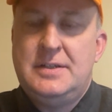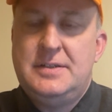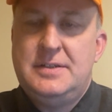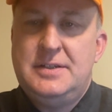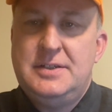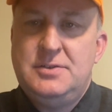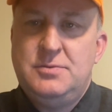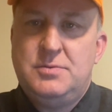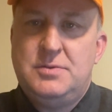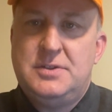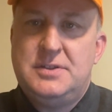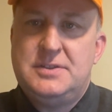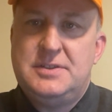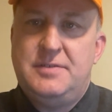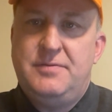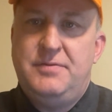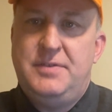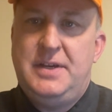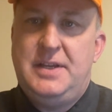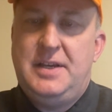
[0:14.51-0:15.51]
This was
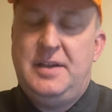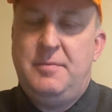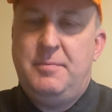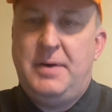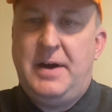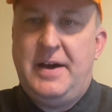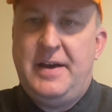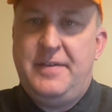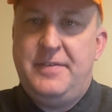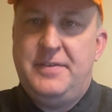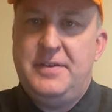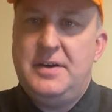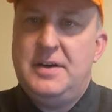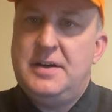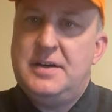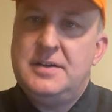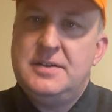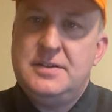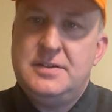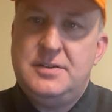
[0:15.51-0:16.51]
invented by
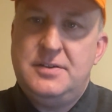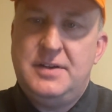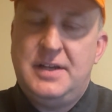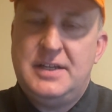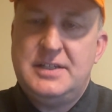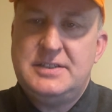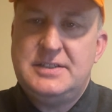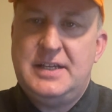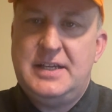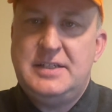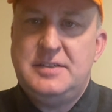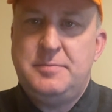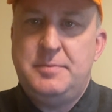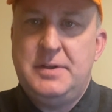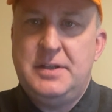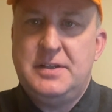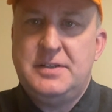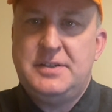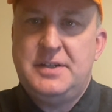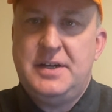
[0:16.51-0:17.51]
the United States
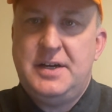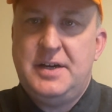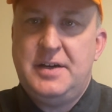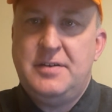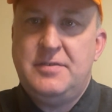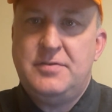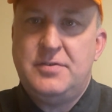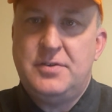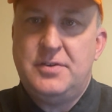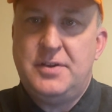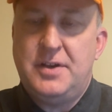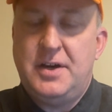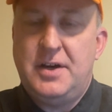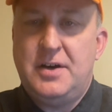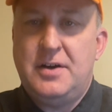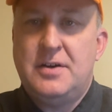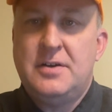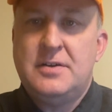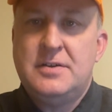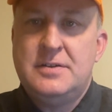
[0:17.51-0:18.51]
military for
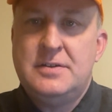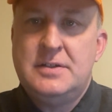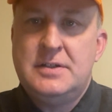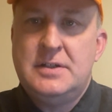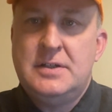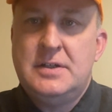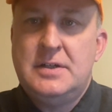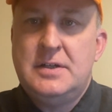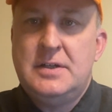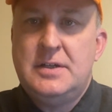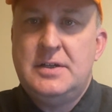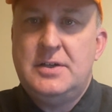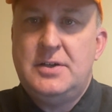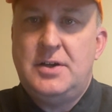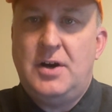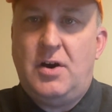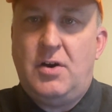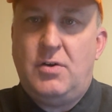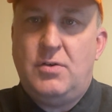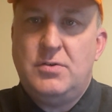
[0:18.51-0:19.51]
their
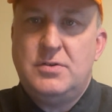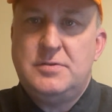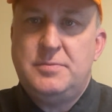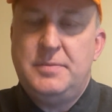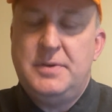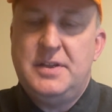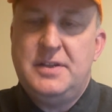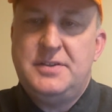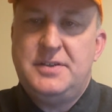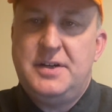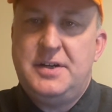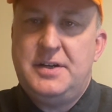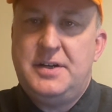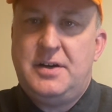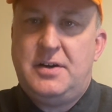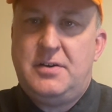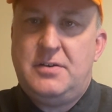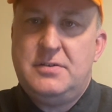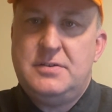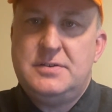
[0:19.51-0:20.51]
dogs, military
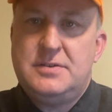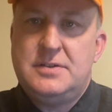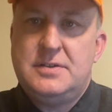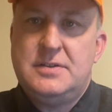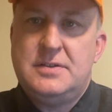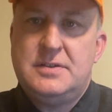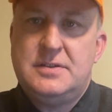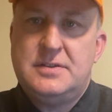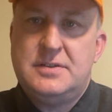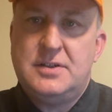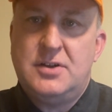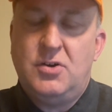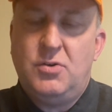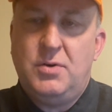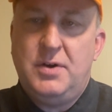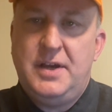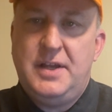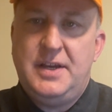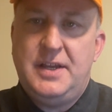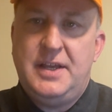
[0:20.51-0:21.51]
dogs, to
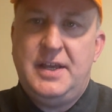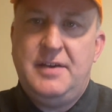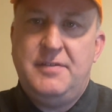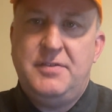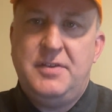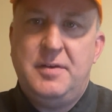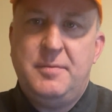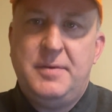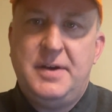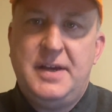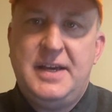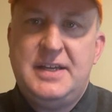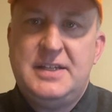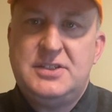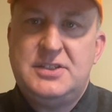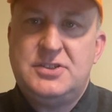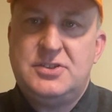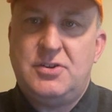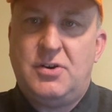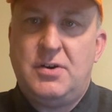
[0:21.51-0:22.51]
go ahead and give them a head
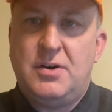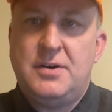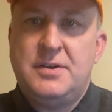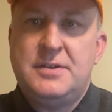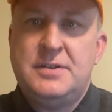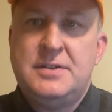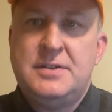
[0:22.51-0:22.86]
start